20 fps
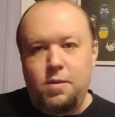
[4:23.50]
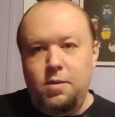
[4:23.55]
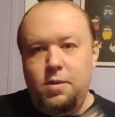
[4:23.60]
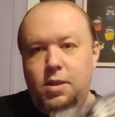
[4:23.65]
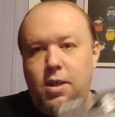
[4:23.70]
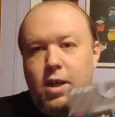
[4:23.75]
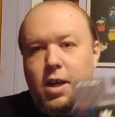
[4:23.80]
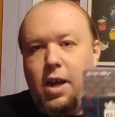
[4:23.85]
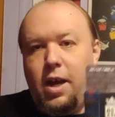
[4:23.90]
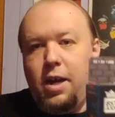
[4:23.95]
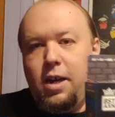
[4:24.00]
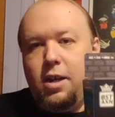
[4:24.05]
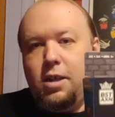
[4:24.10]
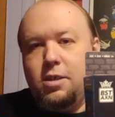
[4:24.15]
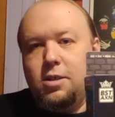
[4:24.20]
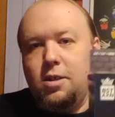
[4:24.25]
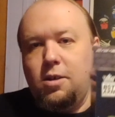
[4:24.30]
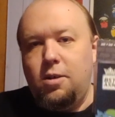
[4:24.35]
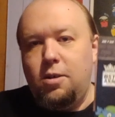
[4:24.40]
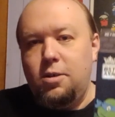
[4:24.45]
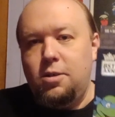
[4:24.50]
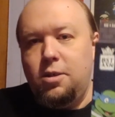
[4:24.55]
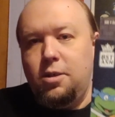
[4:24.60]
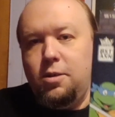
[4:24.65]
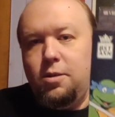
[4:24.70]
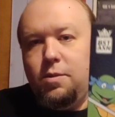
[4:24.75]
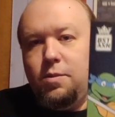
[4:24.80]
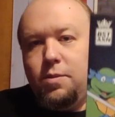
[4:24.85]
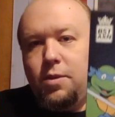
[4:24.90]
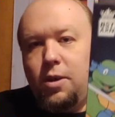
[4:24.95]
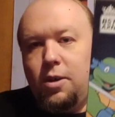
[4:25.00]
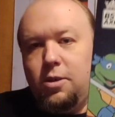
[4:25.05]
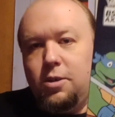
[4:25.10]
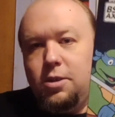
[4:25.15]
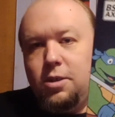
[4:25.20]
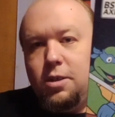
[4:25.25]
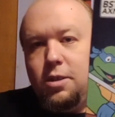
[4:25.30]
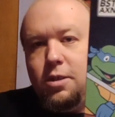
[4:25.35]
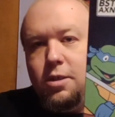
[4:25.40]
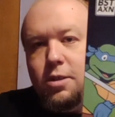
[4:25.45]
the 80s cartoon
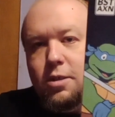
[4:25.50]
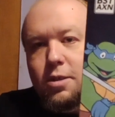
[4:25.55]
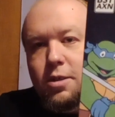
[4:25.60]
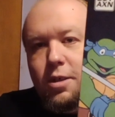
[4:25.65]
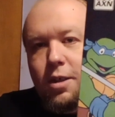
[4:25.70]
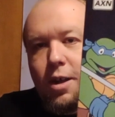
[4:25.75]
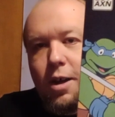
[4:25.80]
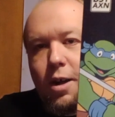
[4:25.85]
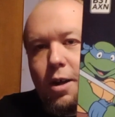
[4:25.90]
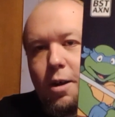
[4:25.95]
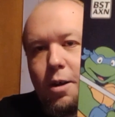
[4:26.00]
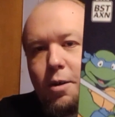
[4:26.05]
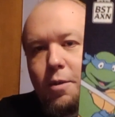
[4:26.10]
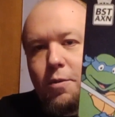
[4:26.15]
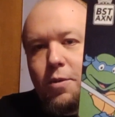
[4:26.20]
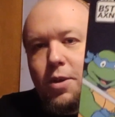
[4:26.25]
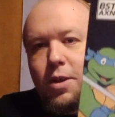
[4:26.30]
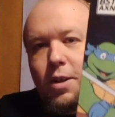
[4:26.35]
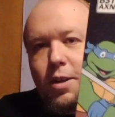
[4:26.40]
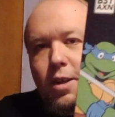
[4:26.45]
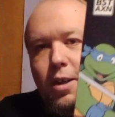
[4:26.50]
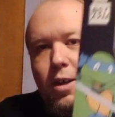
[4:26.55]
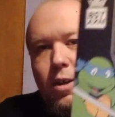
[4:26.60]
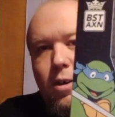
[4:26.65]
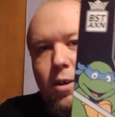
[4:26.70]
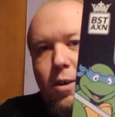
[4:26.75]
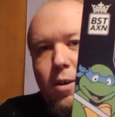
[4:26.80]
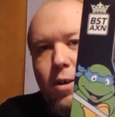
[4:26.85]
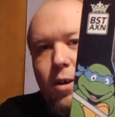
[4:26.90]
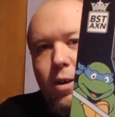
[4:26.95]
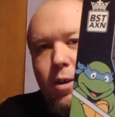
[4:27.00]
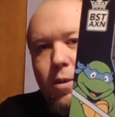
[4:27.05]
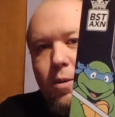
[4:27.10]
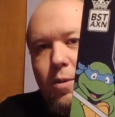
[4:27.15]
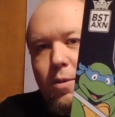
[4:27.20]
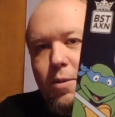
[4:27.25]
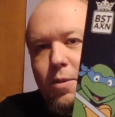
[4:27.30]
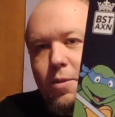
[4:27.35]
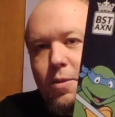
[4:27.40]
version of Leonardo.